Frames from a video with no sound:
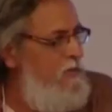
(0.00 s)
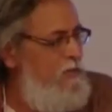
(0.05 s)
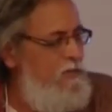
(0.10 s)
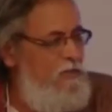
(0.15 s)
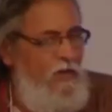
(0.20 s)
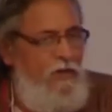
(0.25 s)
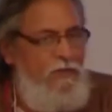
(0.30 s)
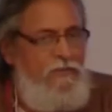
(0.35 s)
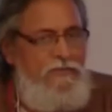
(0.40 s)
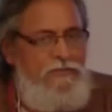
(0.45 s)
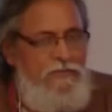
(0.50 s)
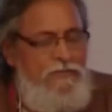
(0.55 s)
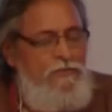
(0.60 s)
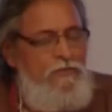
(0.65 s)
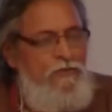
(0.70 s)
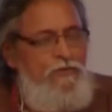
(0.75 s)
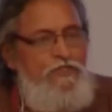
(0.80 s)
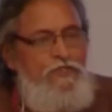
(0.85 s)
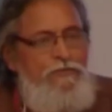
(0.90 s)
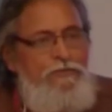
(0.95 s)
Now, this is
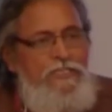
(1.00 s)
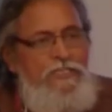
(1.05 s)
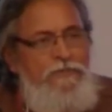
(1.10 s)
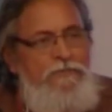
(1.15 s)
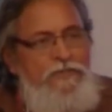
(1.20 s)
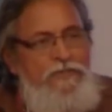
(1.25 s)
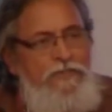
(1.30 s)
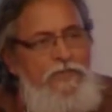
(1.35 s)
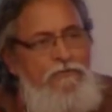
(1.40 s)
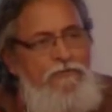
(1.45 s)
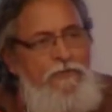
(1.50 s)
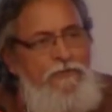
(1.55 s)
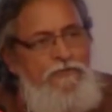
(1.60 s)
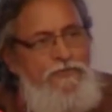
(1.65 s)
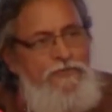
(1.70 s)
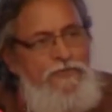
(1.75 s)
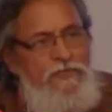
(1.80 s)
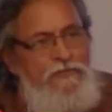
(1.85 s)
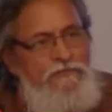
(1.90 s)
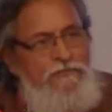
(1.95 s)
going to be the material for
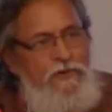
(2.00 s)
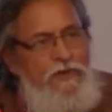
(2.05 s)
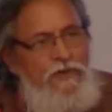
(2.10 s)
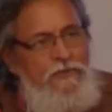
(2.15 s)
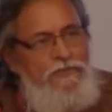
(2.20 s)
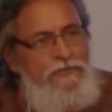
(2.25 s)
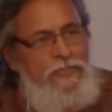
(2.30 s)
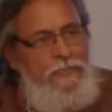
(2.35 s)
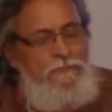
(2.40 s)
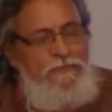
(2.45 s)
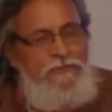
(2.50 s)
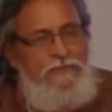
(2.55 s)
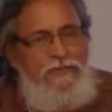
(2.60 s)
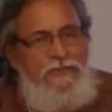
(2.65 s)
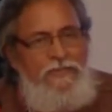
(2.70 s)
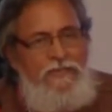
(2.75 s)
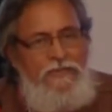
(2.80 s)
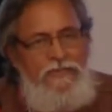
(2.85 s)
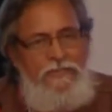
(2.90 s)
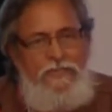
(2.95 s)
future for
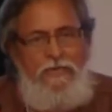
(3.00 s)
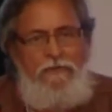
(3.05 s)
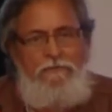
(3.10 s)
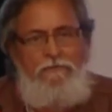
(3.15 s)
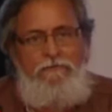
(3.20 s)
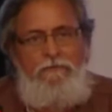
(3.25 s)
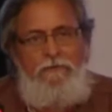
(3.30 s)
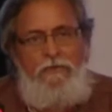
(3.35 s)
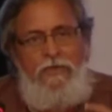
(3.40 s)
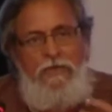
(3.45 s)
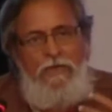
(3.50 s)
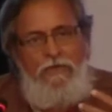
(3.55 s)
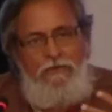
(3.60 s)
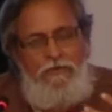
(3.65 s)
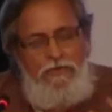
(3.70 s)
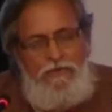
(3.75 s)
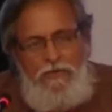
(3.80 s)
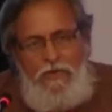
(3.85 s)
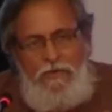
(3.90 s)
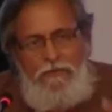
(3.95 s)
chips. India
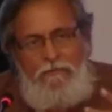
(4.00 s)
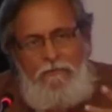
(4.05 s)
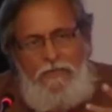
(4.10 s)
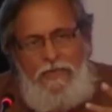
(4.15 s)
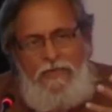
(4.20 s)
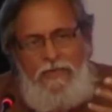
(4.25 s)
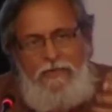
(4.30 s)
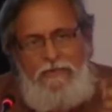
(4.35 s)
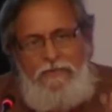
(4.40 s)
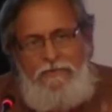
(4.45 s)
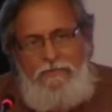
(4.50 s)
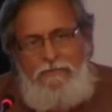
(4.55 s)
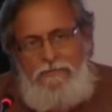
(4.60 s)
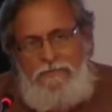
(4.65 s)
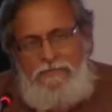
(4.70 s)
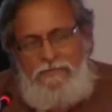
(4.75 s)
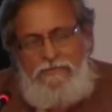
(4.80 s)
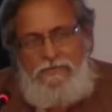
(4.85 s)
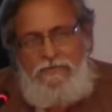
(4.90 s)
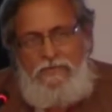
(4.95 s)
could not make any
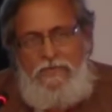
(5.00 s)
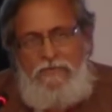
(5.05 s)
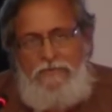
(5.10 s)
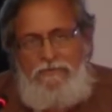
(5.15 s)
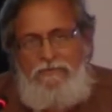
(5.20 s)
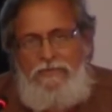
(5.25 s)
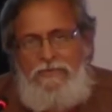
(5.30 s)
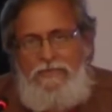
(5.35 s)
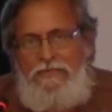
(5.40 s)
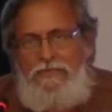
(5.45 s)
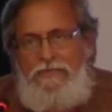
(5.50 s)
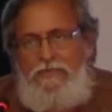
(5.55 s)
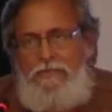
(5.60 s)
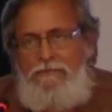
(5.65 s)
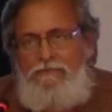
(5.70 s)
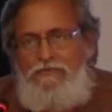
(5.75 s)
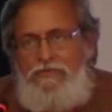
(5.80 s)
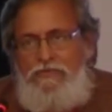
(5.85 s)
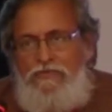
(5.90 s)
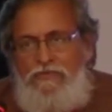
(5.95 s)
stride when it
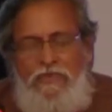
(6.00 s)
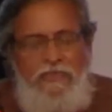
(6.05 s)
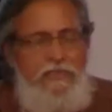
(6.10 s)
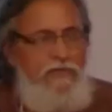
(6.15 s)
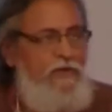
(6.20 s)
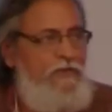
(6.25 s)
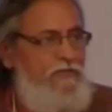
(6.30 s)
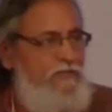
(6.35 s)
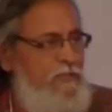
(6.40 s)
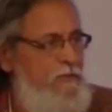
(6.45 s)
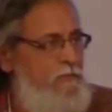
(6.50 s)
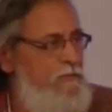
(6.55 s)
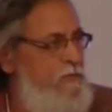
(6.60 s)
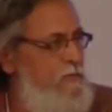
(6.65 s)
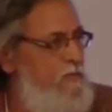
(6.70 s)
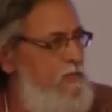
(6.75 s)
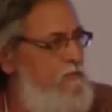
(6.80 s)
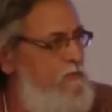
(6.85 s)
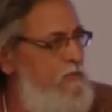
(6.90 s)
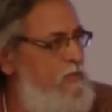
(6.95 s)
came to silicon chip,
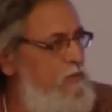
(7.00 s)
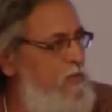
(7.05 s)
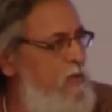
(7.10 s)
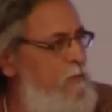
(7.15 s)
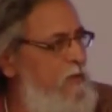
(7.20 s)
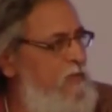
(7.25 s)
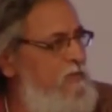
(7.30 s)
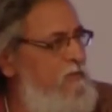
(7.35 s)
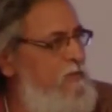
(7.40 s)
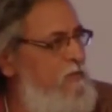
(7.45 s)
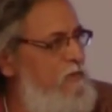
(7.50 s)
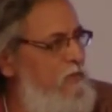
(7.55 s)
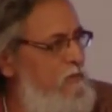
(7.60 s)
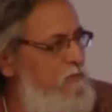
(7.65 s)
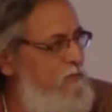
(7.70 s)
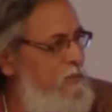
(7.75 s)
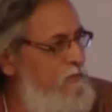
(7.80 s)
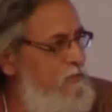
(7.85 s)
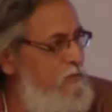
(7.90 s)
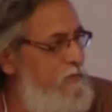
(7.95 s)
because we couldn't make
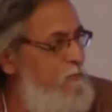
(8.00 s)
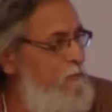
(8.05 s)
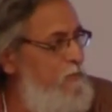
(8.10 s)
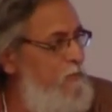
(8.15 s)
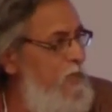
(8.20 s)
silicon wafer.